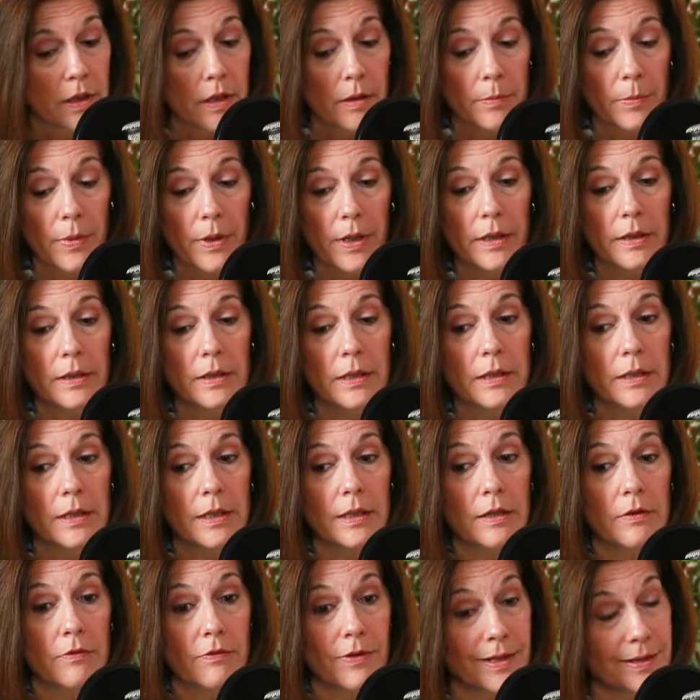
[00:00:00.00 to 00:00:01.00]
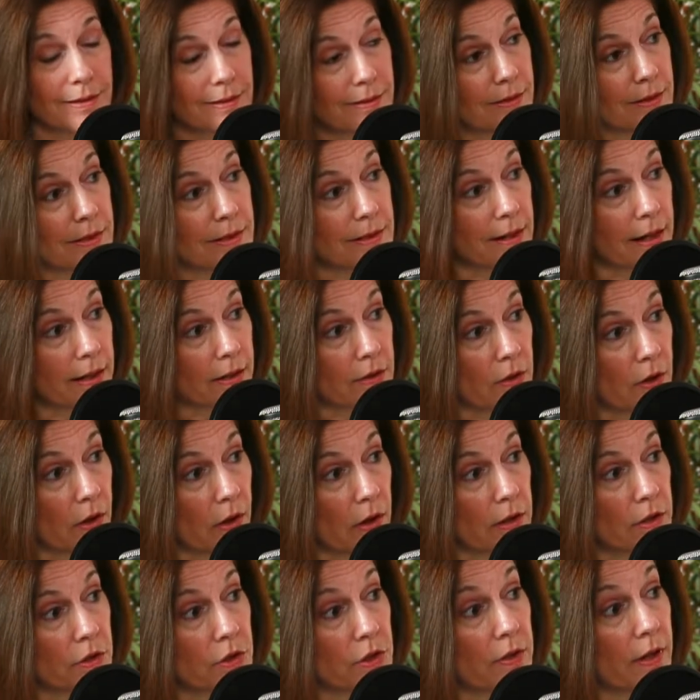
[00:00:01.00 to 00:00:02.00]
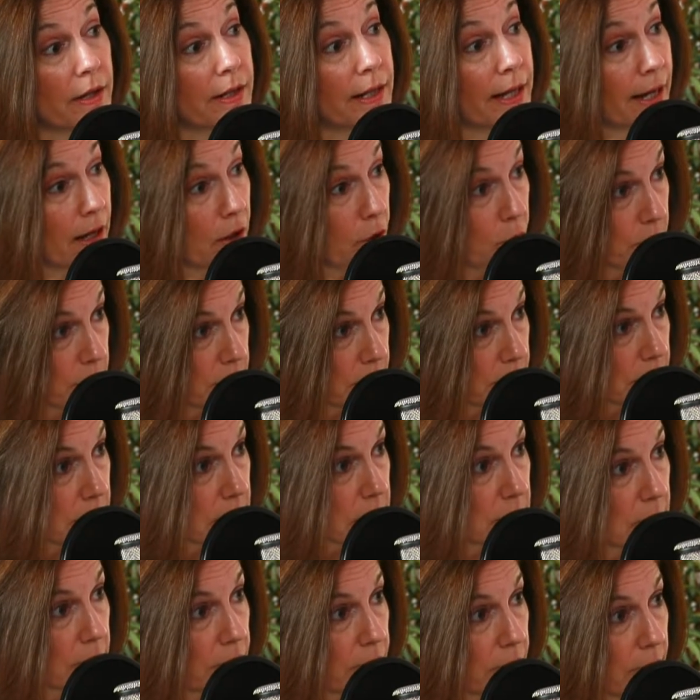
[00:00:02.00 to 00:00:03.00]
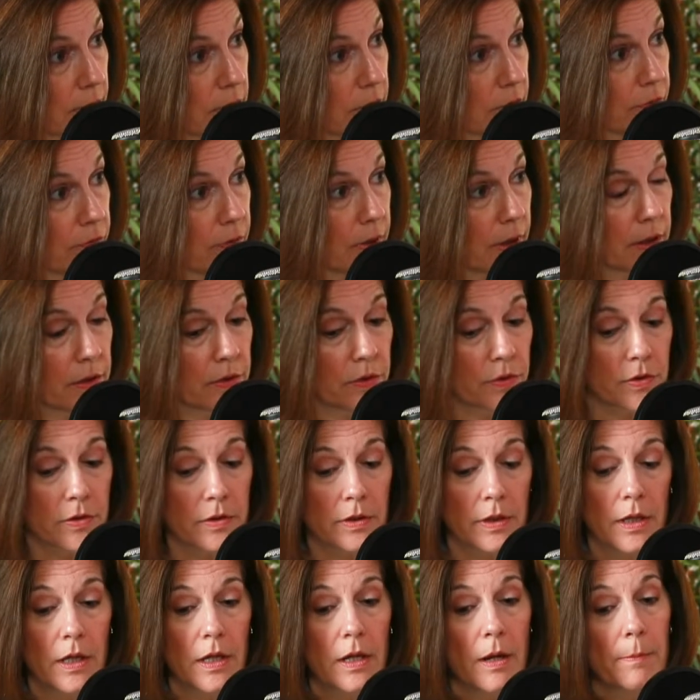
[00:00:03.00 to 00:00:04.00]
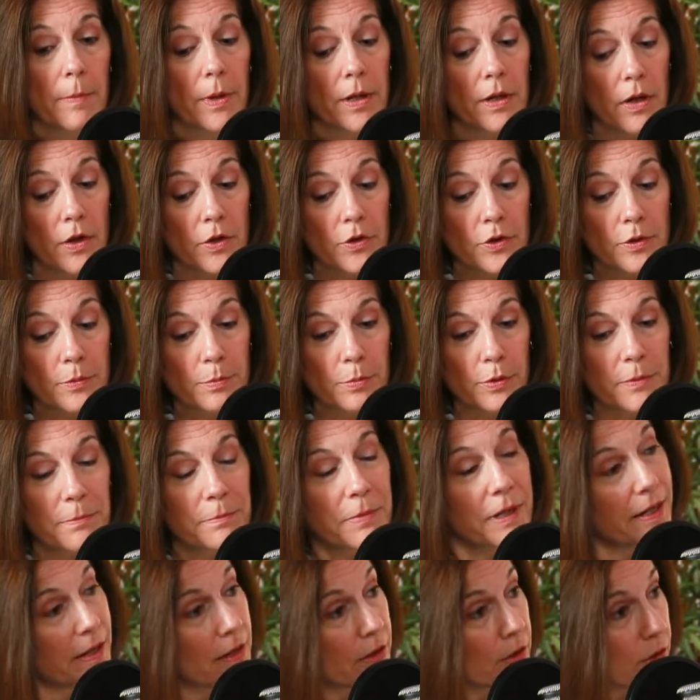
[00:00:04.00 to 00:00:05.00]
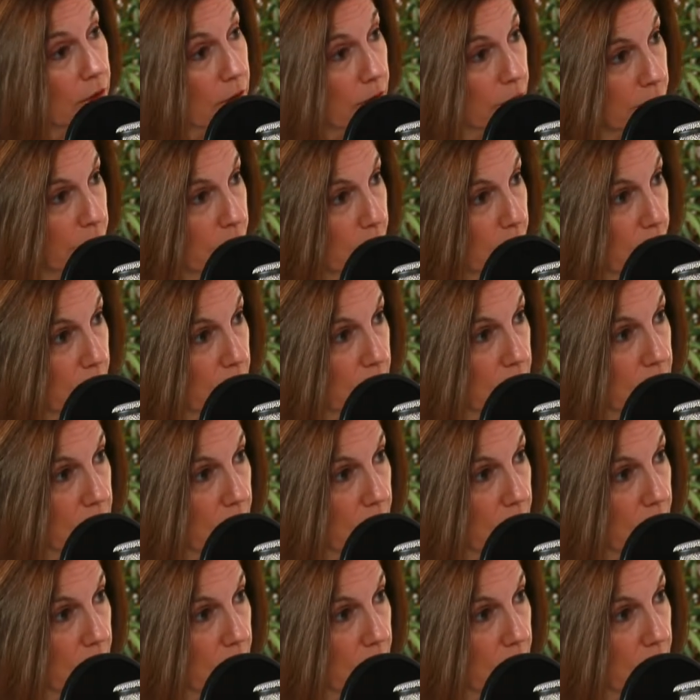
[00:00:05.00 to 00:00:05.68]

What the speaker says: but invest in the technology that helps us fight the fires, but also prepare for these